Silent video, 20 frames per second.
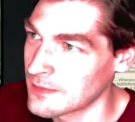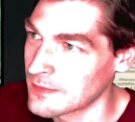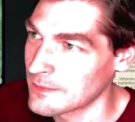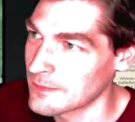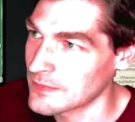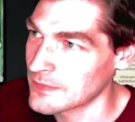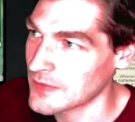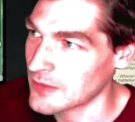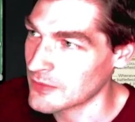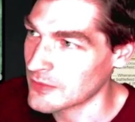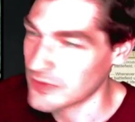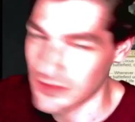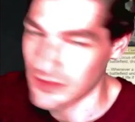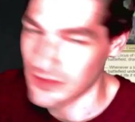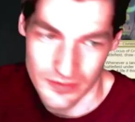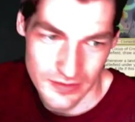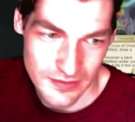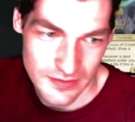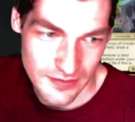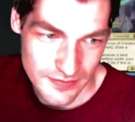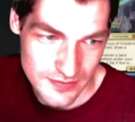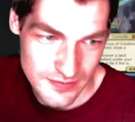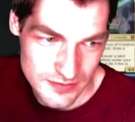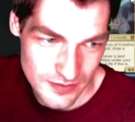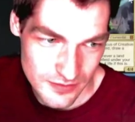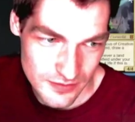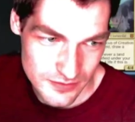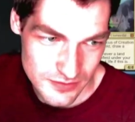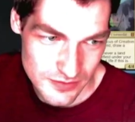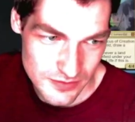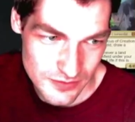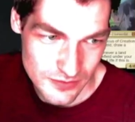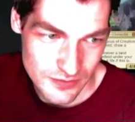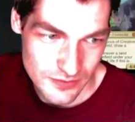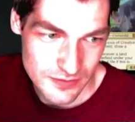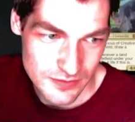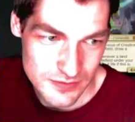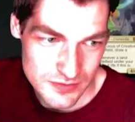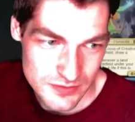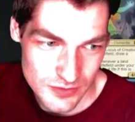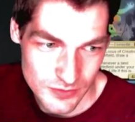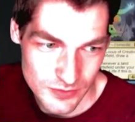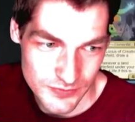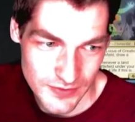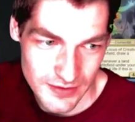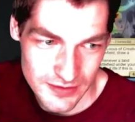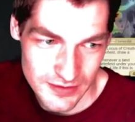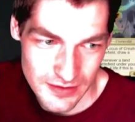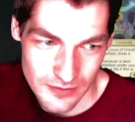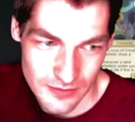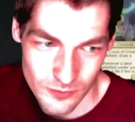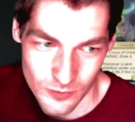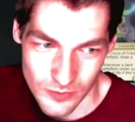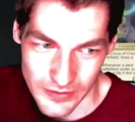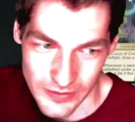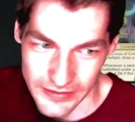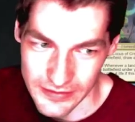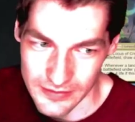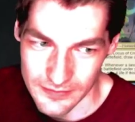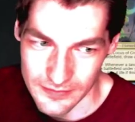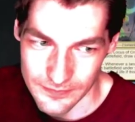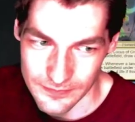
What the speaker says: Not really looking at these other two. So if I get white,